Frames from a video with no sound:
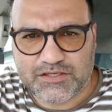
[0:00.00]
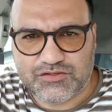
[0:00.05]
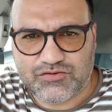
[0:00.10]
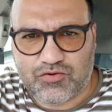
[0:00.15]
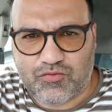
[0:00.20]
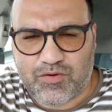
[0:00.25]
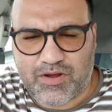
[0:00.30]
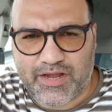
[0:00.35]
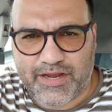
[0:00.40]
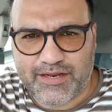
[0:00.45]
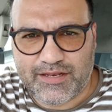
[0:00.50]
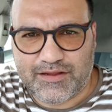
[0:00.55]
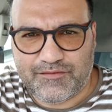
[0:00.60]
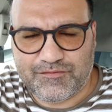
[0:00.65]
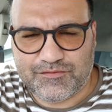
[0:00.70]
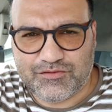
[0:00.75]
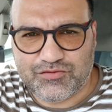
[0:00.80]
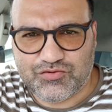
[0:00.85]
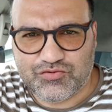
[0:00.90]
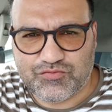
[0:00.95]
So I
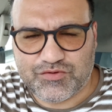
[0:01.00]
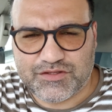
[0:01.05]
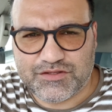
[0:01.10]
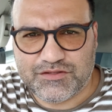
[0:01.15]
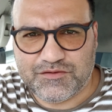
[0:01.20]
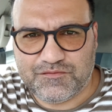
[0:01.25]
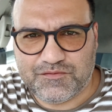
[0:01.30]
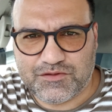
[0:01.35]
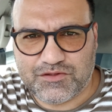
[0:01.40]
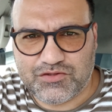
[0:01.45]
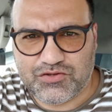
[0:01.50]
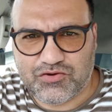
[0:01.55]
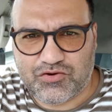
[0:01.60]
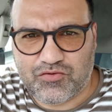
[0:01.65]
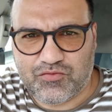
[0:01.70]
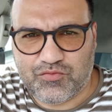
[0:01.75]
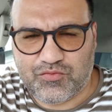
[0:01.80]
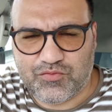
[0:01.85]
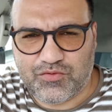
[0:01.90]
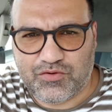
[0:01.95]
left you with the
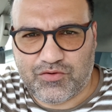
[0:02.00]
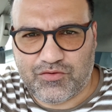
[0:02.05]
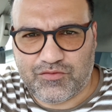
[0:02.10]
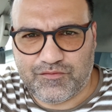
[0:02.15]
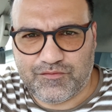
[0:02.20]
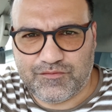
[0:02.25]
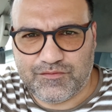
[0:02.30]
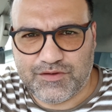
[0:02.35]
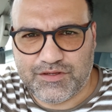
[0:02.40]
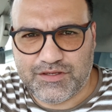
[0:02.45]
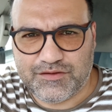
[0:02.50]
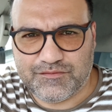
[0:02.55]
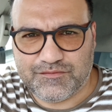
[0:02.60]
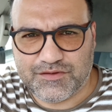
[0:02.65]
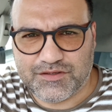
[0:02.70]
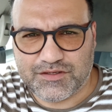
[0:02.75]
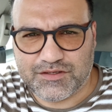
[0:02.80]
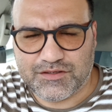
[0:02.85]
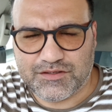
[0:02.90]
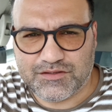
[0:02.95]
video of
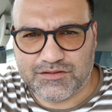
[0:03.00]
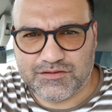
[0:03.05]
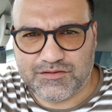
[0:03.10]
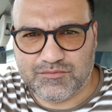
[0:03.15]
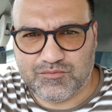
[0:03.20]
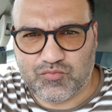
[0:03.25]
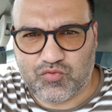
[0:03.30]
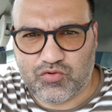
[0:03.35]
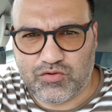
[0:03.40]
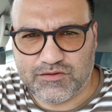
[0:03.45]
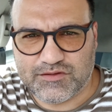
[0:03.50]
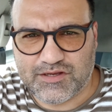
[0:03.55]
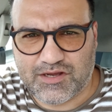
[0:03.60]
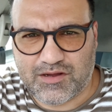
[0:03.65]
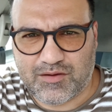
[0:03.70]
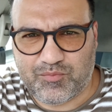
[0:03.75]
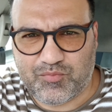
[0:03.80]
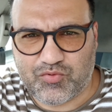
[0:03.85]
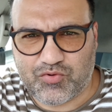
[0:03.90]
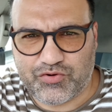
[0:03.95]
leaving
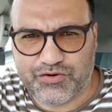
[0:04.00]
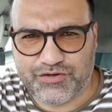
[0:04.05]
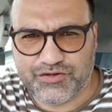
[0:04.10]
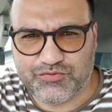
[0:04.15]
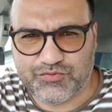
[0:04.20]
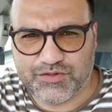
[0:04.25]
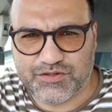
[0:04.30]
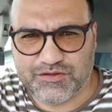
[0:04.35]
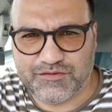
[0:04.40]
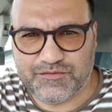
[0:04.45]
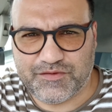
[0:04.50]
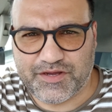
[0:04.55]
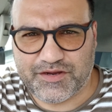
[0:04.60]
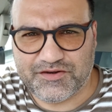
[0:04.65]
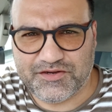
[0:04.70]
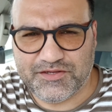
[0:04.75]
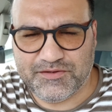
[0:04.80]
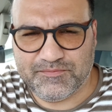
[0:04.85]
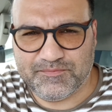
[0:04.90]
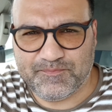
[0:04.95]
Malta port with the
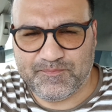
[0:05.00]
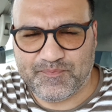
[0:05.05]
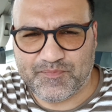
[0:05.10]
ferry.